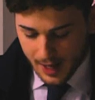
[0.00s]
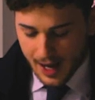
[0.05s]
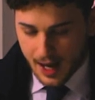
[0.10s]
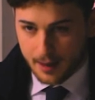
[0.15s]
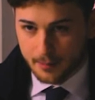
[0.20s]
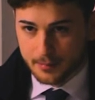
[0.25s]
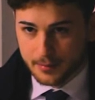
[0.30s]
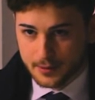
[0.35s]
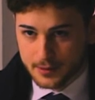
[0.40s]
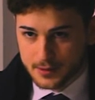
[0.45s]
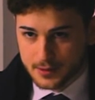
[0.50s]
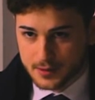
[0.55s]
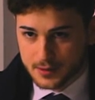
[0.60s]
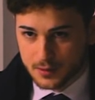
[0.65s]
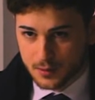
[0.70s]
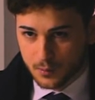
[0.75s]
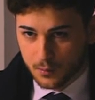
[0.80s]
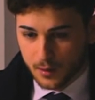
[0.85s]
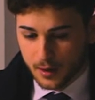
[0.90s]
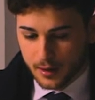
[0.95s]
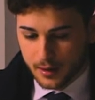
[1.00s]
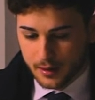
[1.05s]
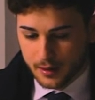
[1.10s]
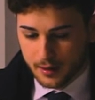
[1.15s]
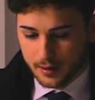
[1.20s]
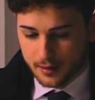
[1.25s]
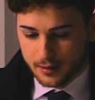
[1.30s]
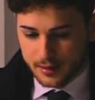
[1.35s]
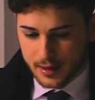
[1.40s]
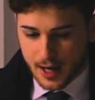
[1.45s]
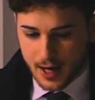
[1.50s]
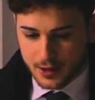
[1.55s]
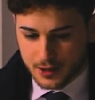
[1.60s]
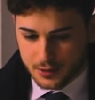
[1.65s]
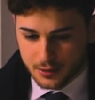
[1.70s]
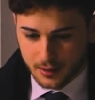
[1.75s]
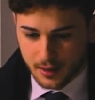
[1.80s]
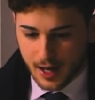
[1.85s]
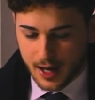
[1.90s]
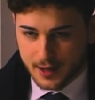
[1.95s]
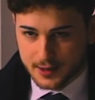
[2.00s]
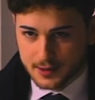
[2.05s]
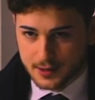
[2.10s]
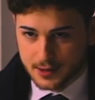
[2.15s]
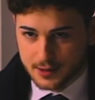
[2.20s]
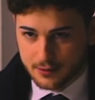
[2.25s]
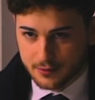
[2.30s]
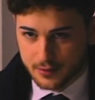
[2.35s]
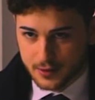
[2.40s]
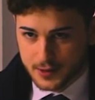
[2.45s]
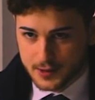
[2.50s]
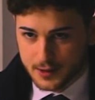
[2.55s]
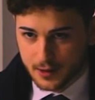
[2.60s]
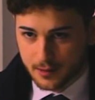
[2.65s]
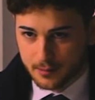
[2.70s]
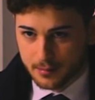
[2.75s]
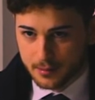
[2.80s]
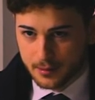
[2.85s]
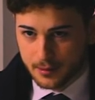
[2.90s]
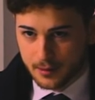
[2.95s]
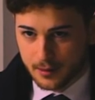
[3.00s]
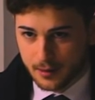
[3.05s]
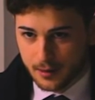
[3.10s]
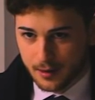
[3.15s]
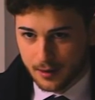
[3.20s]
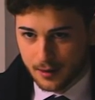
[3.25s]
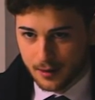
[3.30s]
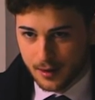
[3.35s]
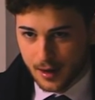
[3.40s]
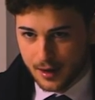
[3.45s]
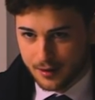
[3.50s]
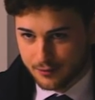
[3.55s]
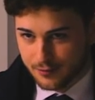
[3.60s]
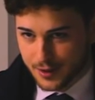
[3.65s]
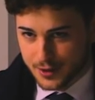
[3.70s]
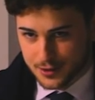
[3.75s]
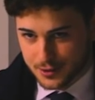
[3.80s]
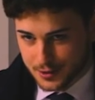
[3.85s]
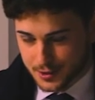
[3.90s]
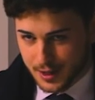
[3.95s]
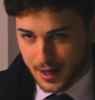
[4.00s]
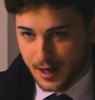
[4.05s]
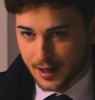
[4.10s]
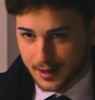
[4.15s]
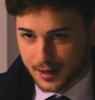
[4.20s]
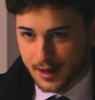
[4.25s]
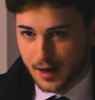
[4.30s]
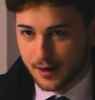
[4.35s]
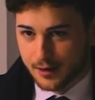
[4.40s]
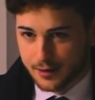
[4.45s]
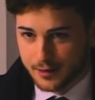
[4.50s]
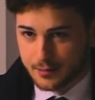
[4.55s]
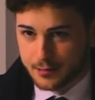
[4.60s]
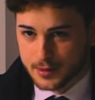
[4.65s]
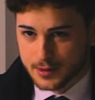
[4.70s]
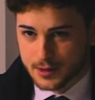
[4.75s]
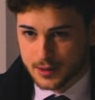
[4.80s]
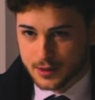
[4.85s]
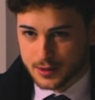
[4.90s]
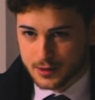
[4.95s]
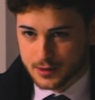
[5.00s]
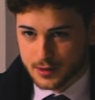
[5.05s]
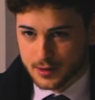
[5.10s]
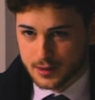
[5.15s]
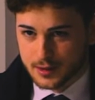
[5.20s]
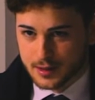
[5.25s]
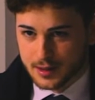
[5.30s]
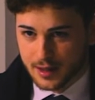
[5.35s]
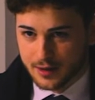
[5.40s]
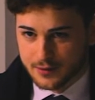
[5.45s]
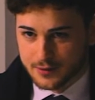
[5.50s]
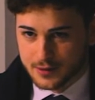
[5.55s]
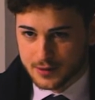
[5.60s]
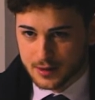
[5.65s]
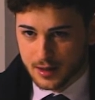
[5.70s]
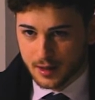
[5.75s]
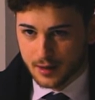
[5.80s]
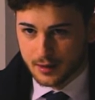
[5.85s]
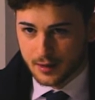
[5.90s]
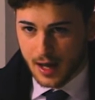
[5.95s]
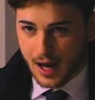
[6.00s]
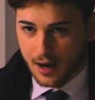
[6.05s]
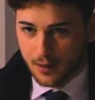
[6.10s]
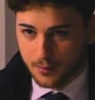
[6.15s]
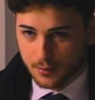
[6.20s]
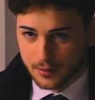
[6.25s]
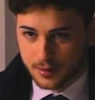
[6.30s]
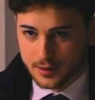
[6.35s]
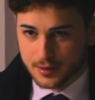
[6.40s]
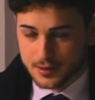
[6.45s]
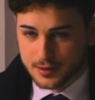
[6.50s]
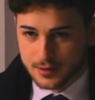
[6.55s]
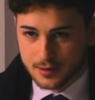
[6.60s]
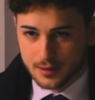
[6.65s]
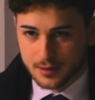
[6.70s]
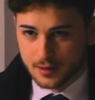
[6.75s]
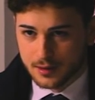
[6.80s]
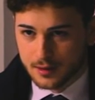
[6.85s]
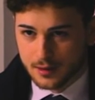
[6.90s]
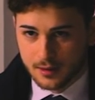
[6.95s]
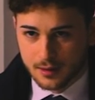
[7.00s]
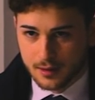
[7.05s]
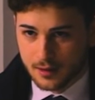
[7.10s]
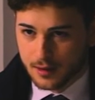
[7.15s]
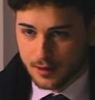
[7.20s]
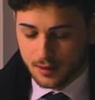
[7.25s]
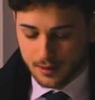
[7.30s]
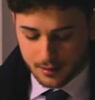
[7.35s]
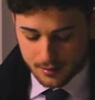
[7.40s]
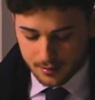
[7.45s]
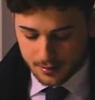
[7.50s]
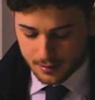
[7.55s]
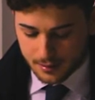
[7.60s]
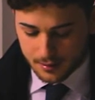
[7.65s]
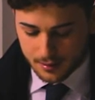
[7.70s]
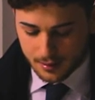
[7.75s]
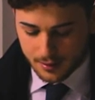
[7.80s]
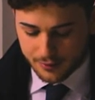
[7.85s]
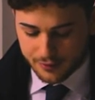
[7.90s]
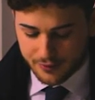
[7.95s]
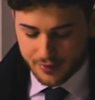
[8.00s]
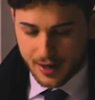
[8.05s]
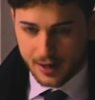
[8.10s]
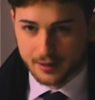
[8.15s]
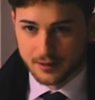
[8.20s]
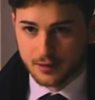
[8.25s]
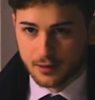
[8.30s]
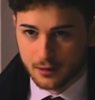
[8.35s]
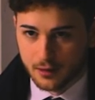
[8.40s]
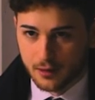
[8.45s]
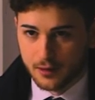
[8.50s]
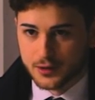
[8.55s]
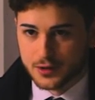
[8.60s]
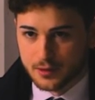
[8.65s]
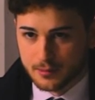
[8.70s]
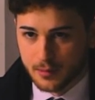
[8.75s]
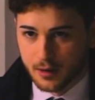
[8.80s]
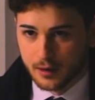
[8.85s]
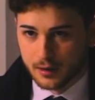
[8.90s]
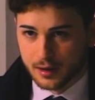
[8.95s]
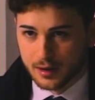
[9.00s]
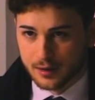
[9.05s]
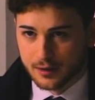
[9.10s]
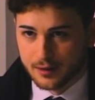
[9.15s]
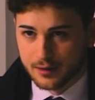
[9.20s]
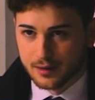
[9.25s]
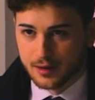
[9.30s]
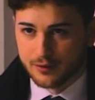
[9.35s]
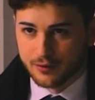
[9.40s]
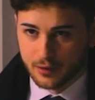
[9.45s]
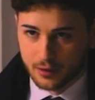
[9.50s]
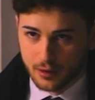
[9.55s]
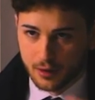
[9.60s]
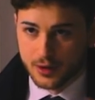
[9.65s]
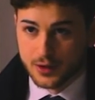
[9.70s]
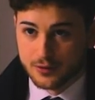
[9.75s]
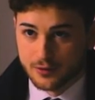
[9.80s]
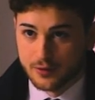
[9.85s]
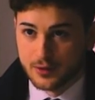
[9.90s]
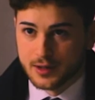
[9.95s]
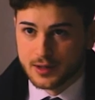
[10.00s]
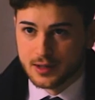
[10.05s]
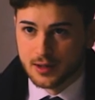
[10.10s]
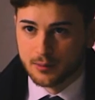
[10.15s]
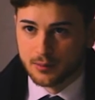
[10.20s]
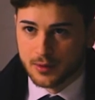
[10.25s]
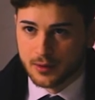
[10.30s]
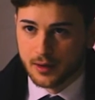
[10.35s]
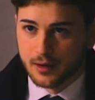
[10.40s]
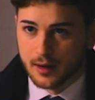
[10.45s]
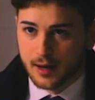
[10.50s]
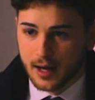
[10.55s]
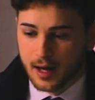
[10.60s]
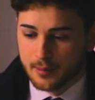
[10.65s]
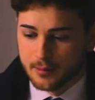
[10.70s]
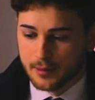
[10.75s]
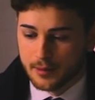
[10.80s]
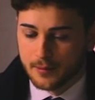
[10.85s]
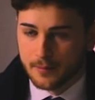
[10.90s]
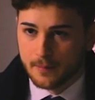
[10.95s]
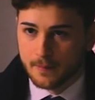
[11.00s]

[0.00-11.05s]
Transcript: happens when the actual assets freeze up uh, and investors can't get out of their positions in ETFs, and how would this uh, affect the larger market if a large freeze up were going to happen?